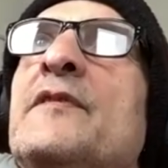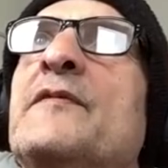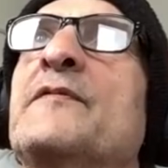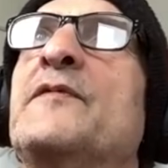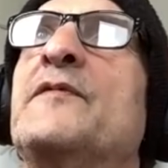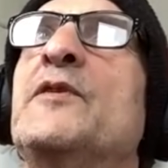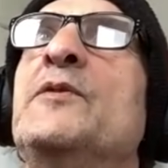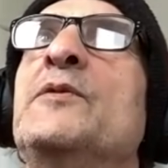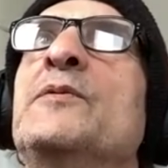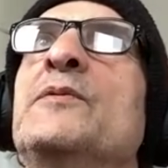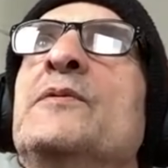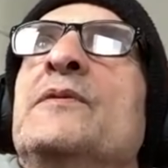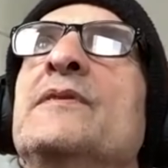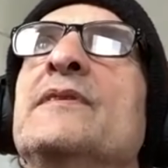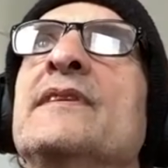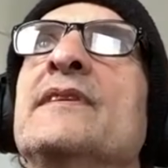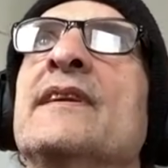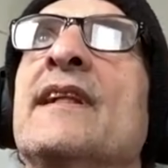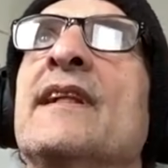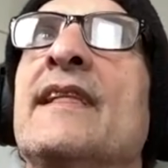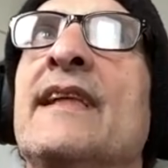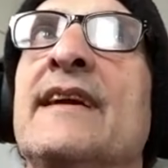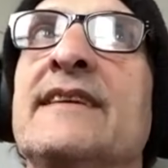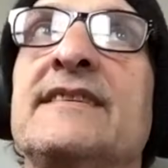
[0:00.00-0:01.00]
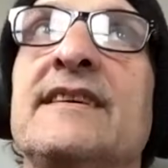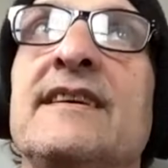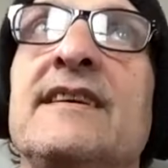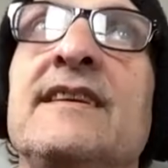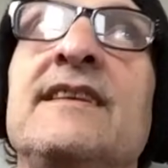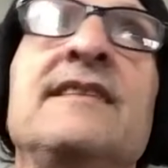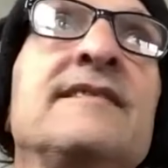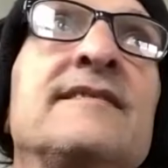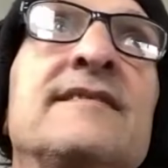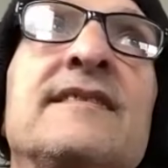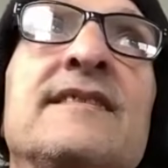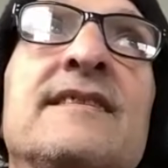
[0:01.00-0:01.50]
food, and I like to
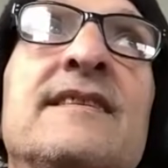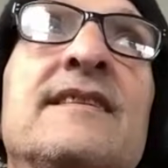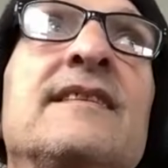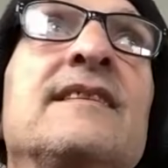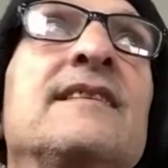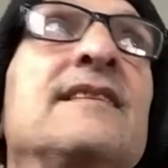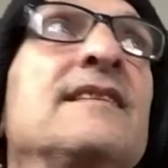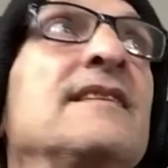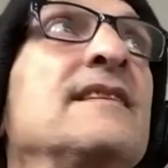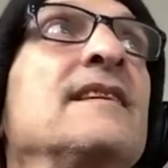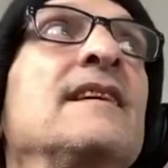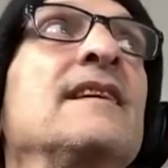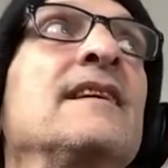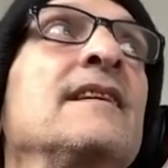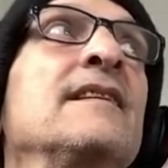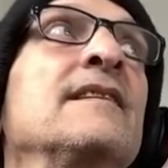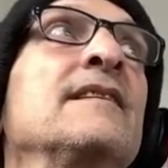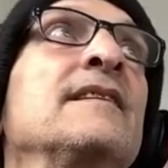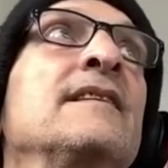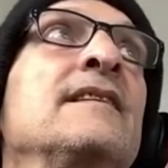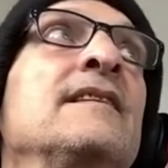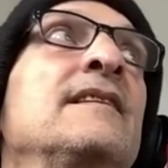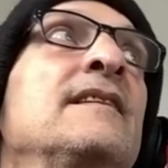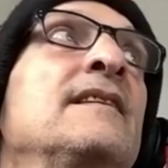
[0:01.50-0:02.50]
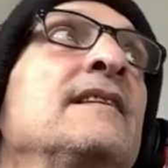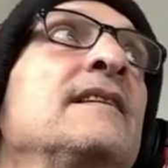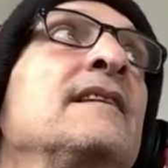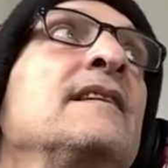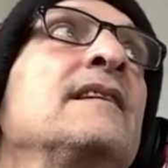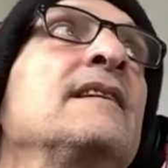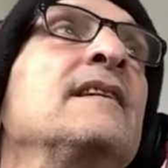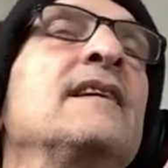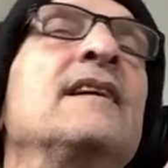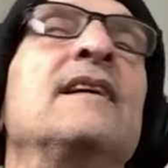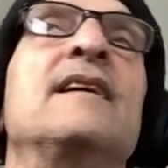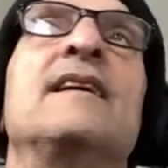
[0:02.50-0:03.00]
eat, and I
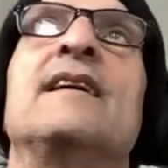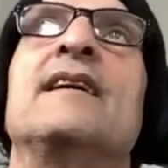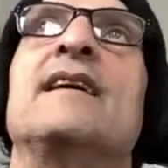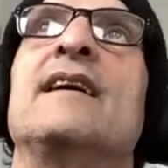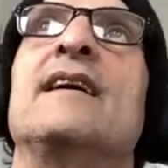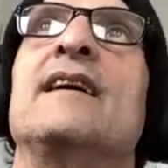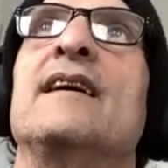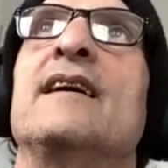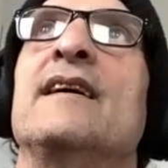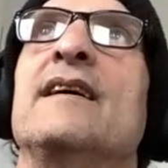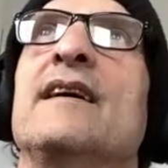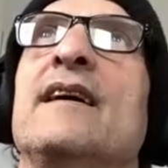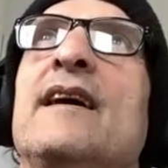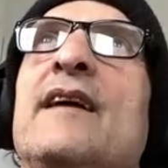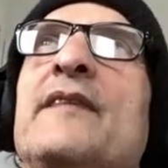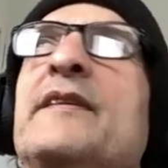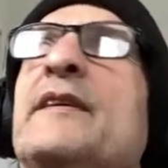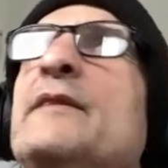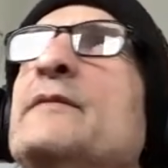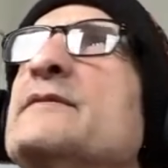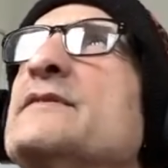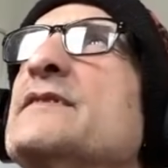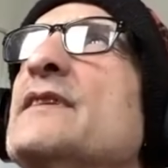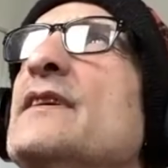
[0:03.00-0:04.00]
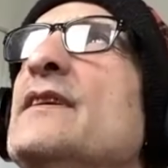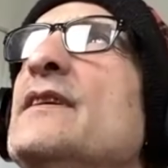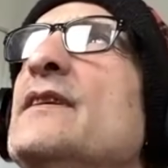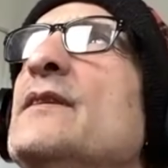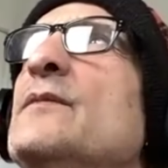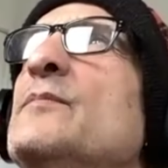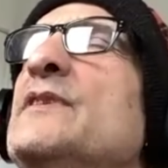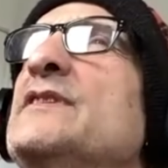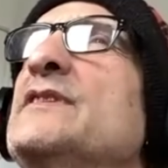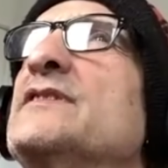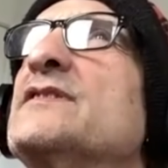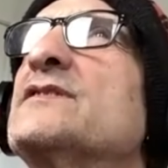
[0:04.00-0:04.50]
think it was
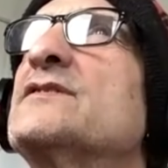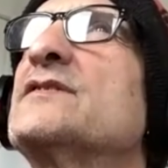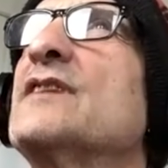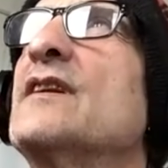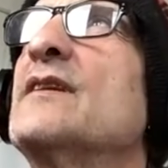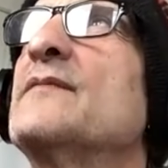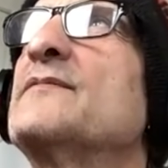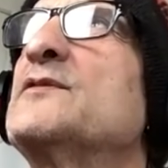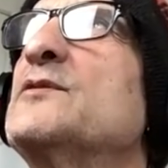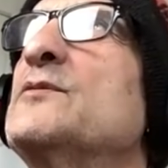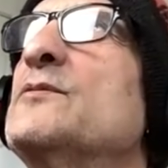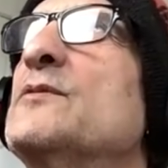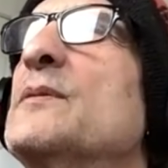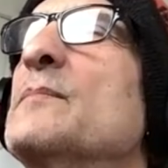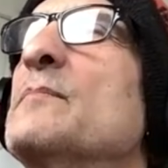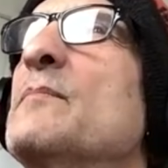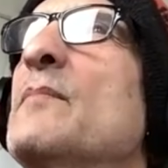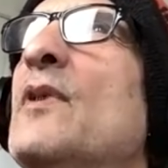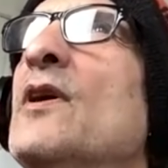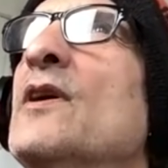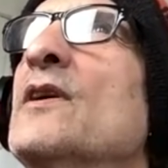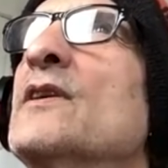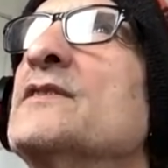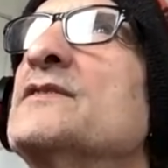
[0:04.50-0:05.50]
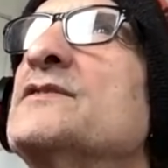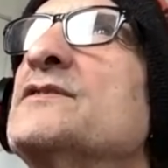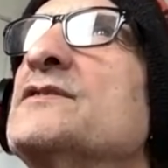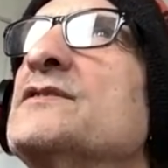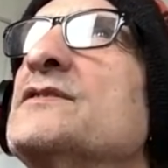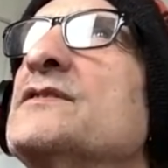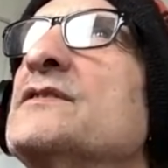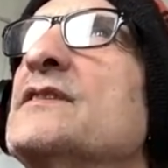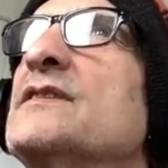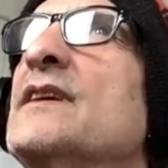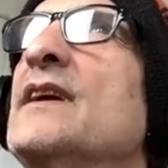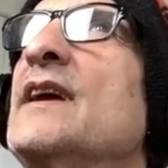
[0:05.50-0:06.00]
we just got off tour in
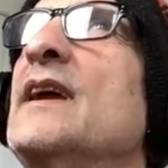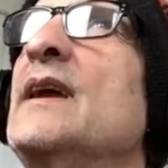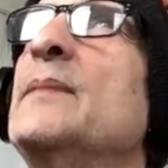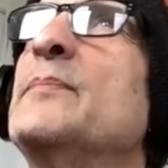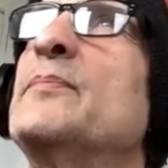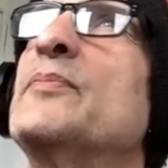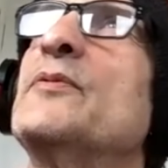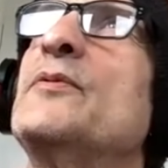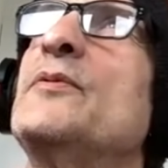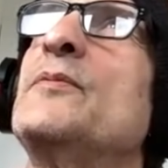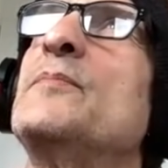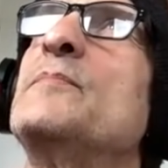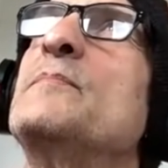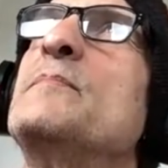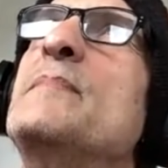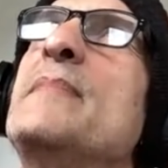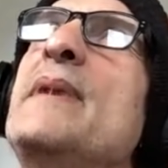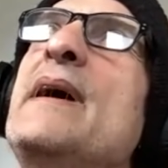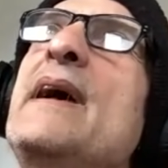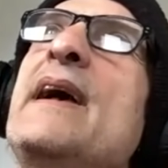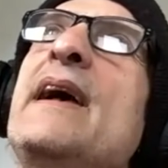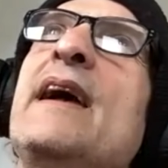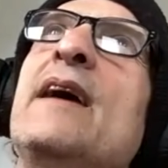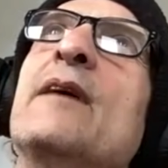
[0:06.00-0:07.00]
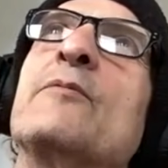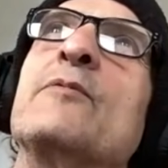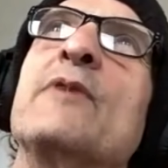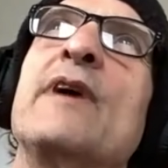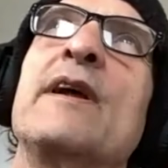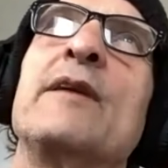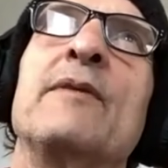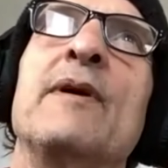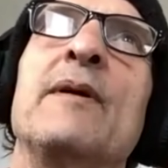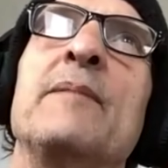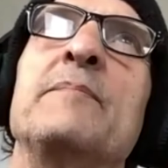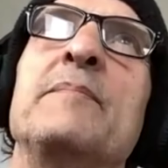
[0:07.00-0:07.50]
March, April, May,
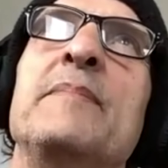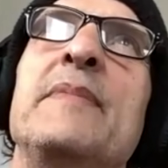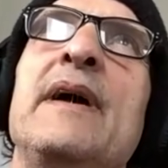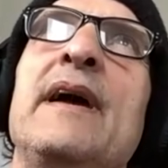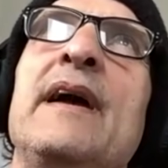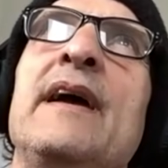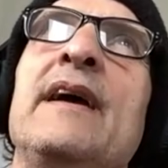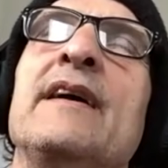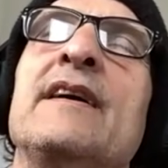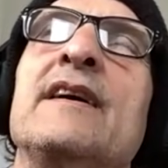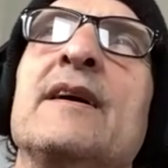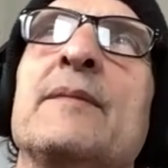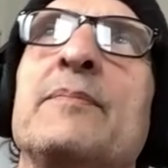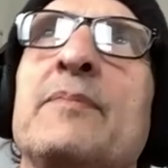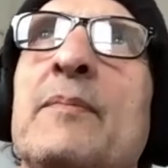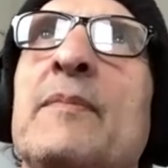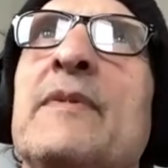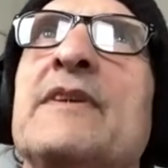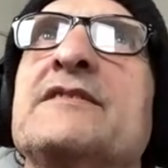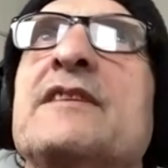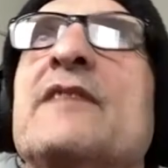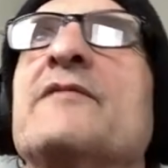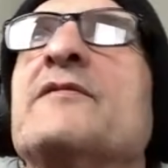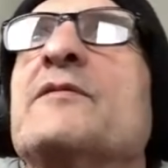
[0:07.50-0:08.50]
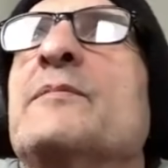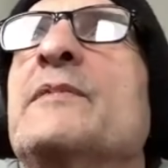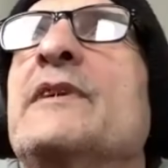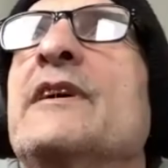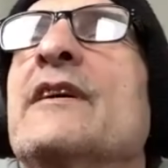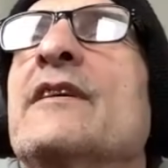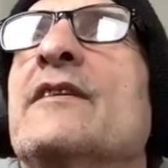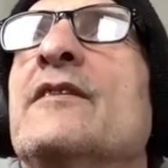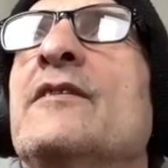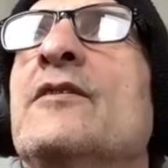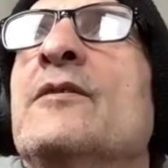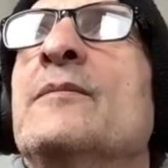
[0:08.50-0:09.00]
right around May, a couple months after we
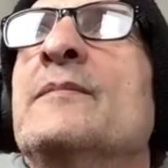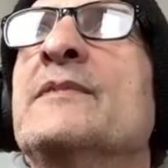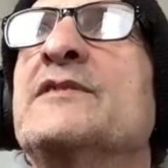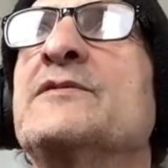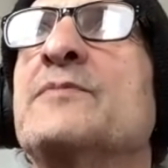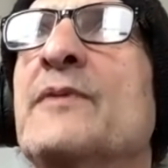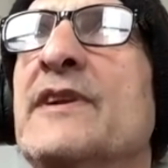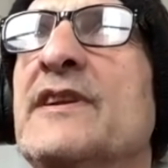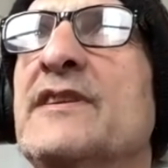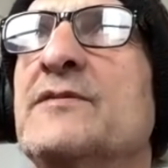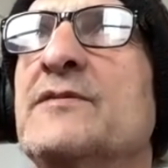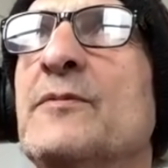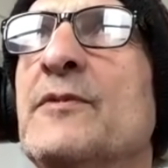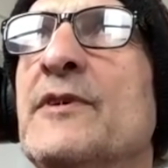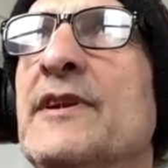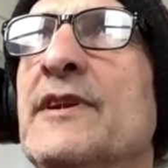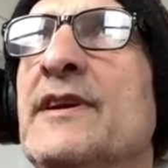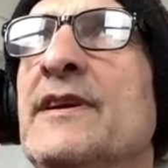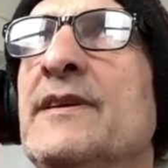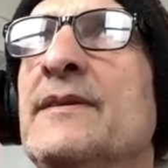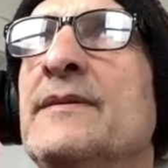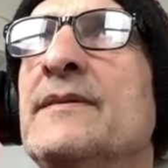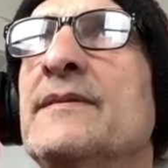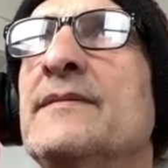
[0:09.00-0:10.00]
got home in 2020.